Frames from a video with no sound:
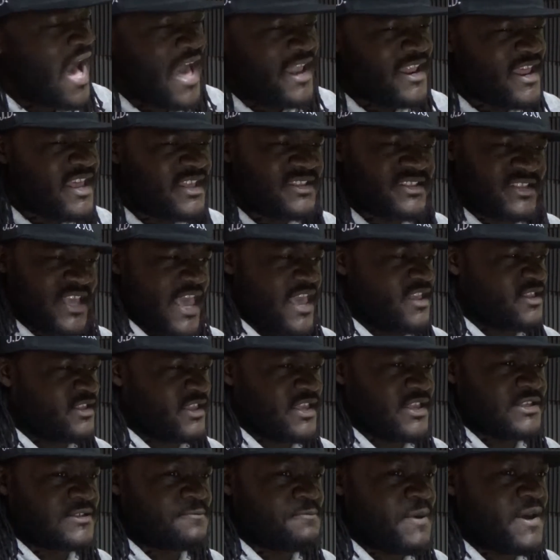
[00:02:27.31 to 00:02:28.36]
I didn't take
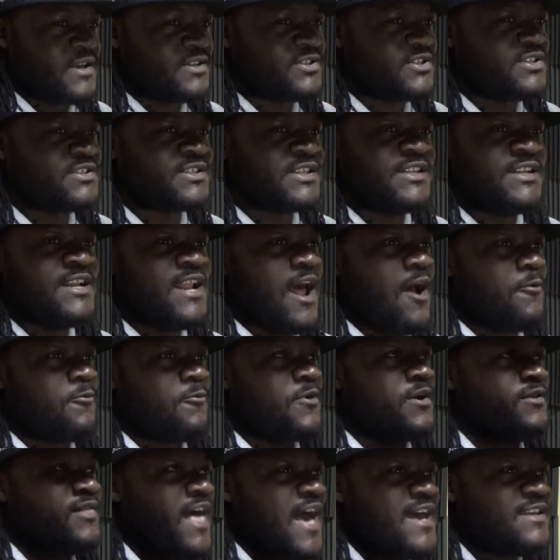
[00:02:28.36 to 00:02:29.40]
these pictures, and then I
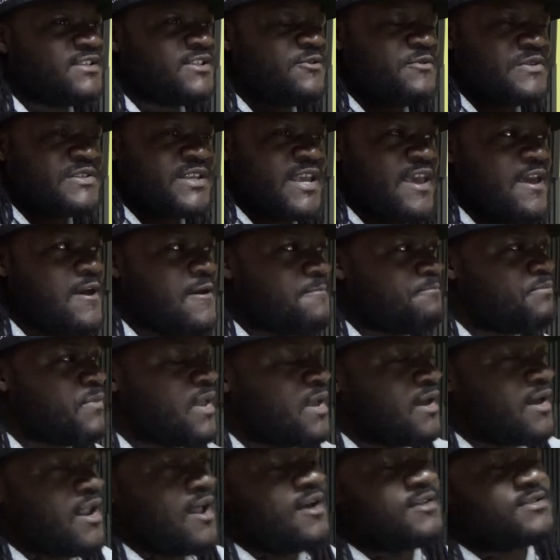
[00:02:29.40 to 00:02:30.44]
realized it was him.
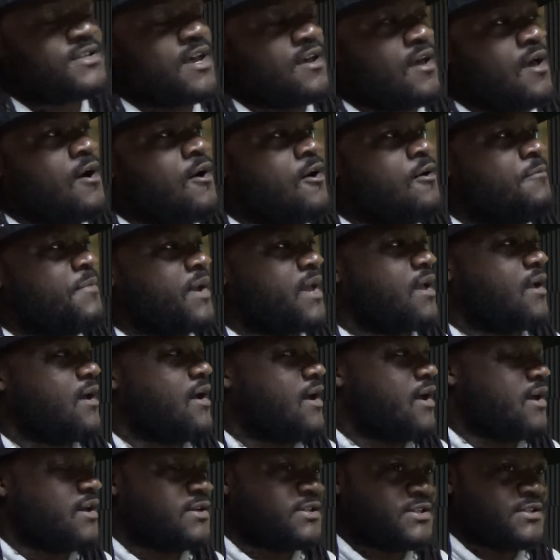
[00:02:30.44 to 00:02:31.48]
And I was like, oh my
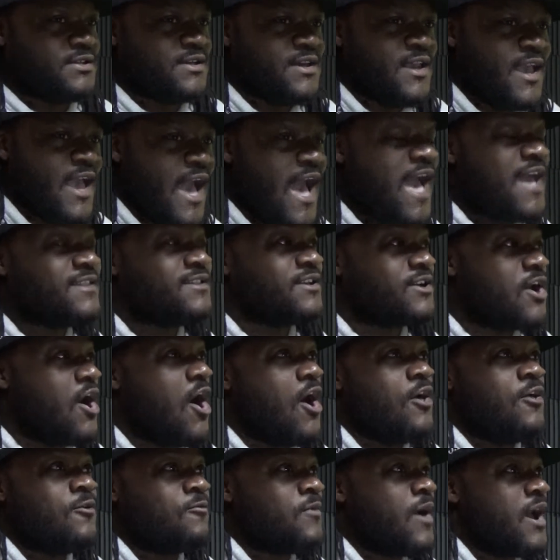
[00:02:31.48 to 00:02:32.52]
gosh. I had to
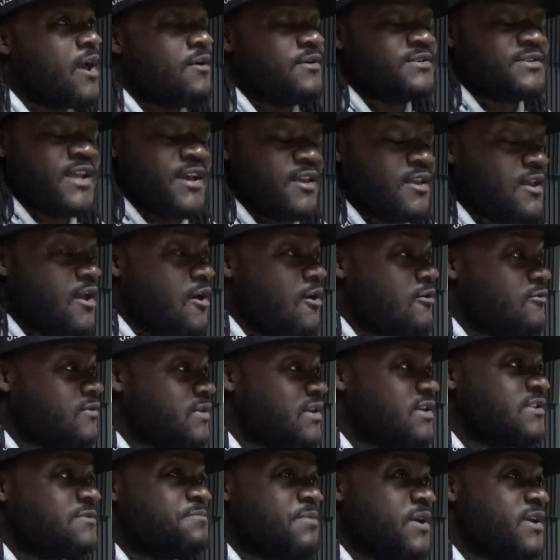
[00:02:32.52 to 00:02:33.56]
call him right. I was like, yo,
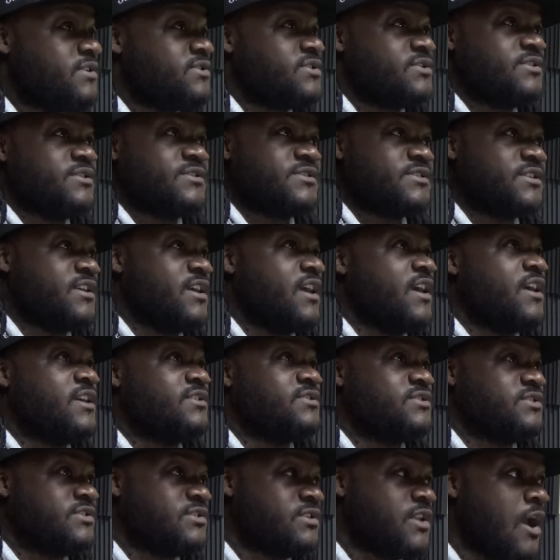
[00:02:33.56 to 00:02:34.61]
these pictures
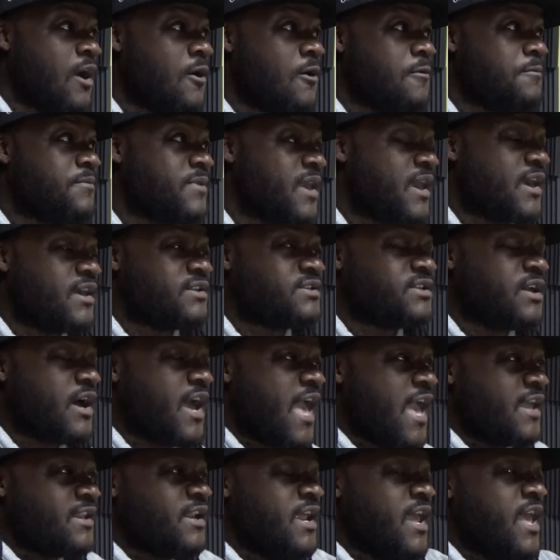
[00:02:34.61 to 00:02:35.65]
is dope. Yeah. So
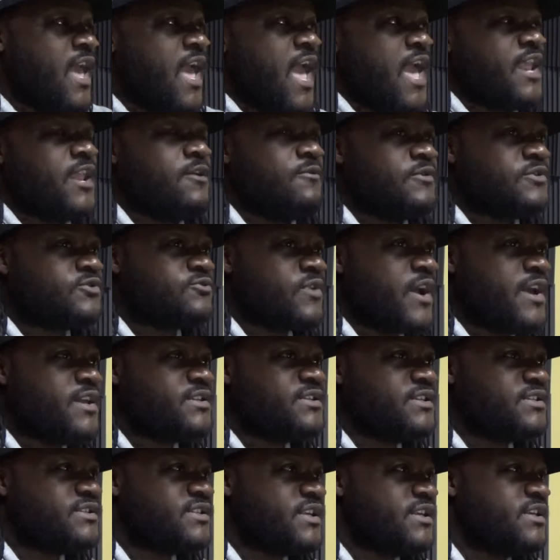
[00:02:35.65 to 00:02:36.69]
and it was great
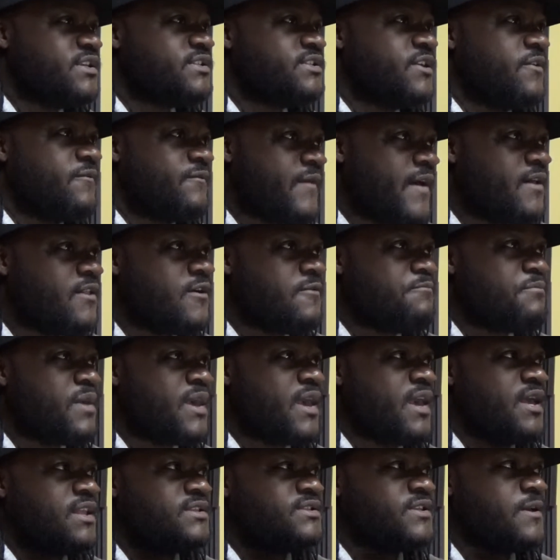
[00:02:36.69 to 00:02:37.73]
to see his
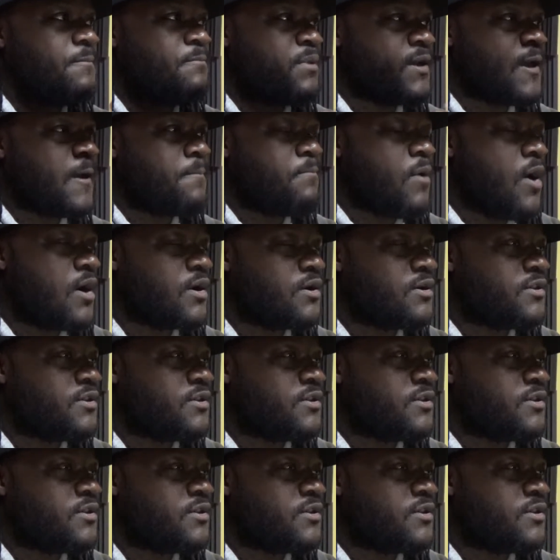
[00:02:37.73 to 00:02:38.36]
development and to be a part